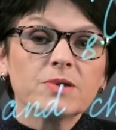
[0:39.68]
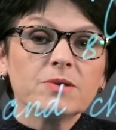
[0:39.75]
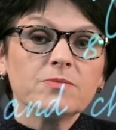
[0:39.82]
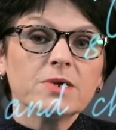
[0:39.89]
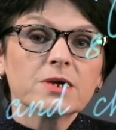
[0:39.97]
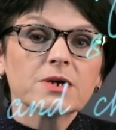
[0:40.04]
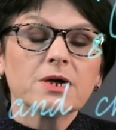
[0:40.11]

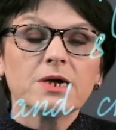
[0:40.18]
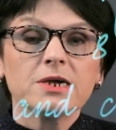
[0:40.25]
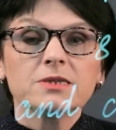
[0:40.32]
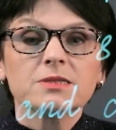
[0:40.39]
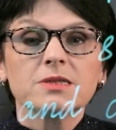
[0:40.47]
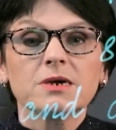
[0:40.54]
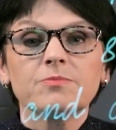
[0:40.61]
For
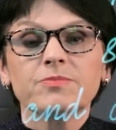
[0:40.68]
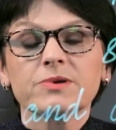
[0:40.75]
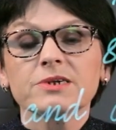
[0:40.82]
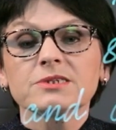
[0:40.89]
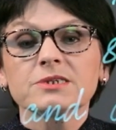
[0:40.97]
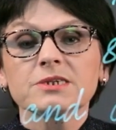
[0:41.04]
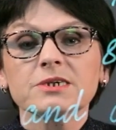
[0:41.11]
example,
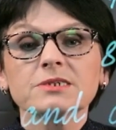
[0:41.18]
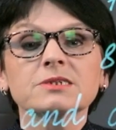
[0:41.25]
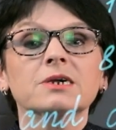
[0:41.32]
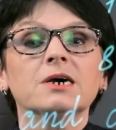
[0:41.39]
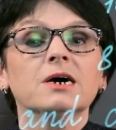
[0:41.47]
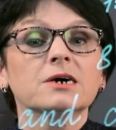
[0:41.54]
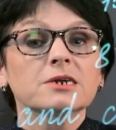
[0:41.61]
it
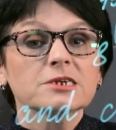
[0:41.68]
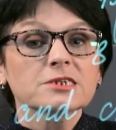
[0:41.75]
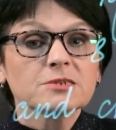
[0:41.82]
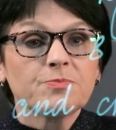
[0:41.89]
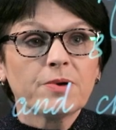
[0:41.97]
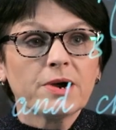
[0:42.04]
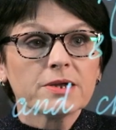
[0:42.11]
can be the
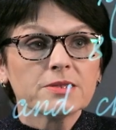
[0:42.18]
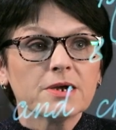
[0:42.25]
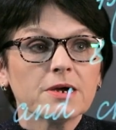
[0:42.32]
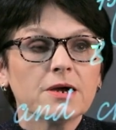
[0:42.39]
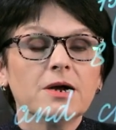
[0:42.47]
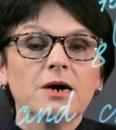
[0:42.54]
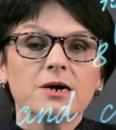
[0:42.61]

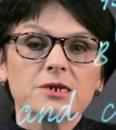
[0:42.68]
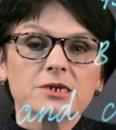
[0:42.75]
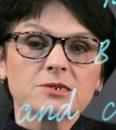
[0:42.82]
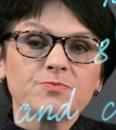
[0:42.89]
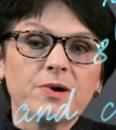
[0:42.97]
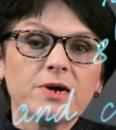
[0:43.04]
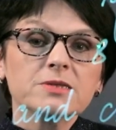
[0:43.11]
positron
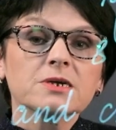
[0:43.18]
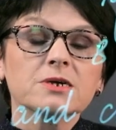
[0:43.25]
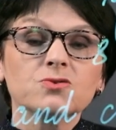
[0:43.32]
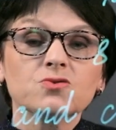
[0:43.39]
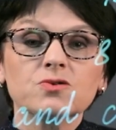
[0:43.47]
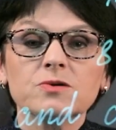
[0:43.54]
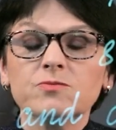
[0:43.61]
particle.
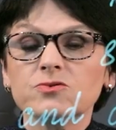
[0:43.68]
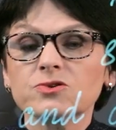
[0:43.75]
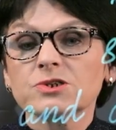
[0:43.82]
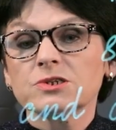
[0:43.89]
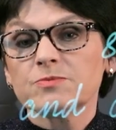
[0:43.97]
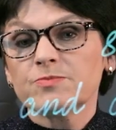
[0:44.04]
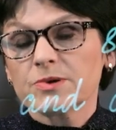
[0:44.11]

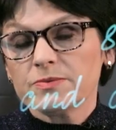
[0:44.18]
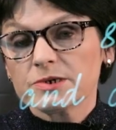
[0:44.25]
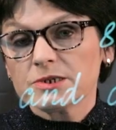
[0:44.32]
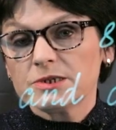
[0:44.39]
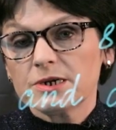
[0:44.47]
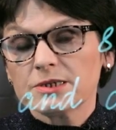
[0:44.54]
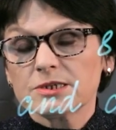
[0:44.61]
Positron
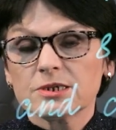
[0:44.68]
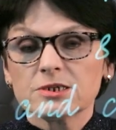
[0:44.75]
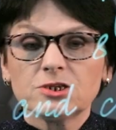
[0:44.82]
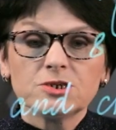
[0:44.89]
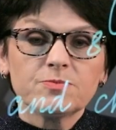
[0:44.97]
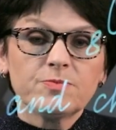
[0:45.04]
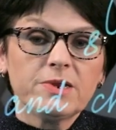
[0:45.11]
is a
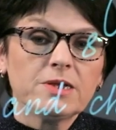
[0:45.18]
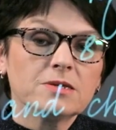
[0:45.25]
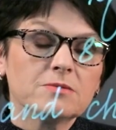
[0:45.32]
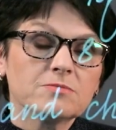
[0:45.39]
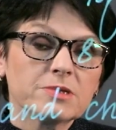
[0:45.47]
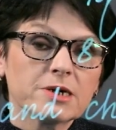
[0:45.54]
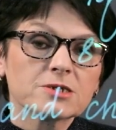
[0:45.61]
particle,
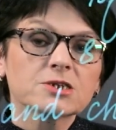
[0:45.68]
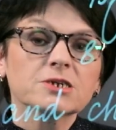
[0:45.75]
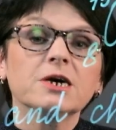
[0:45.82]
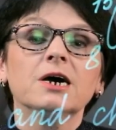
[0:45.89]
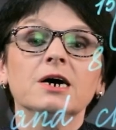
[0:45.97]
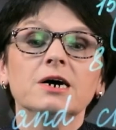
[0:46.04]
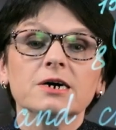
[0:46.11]

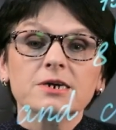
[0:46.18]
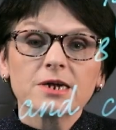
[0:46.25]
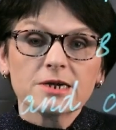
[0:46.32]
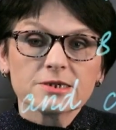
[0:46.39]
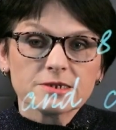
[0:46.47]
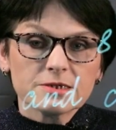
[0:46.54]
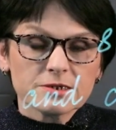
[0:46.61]
opposite
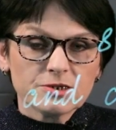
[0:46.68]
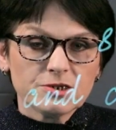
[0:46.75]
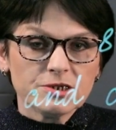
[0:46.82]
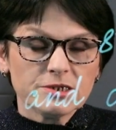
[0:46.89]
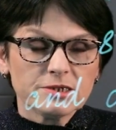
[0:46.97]
in charge to